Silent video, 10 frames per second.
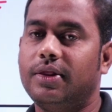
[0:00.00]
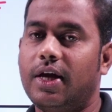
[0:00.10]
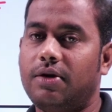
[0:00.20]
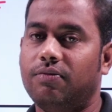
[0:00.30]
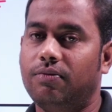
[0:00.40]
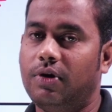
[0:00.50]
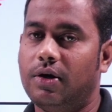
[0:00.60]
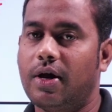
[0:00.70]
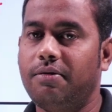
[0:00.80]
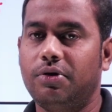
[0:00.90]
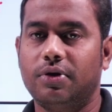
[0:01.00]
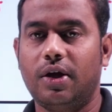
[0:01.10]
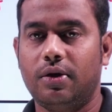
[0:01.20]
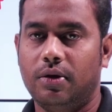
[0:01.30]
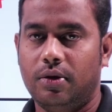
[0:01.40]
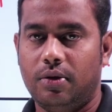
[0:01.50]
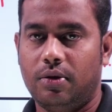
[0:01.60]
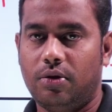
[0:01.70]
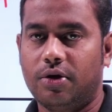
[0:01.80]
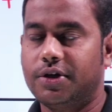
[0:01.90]
then we will dive into the
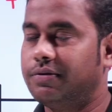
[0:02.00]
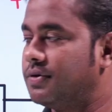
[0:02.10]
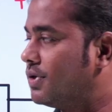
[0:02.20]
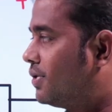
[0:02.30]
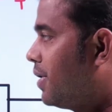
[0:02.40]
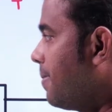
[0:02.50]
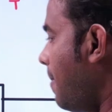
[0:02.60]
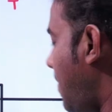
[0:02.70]
Lorenz forces here.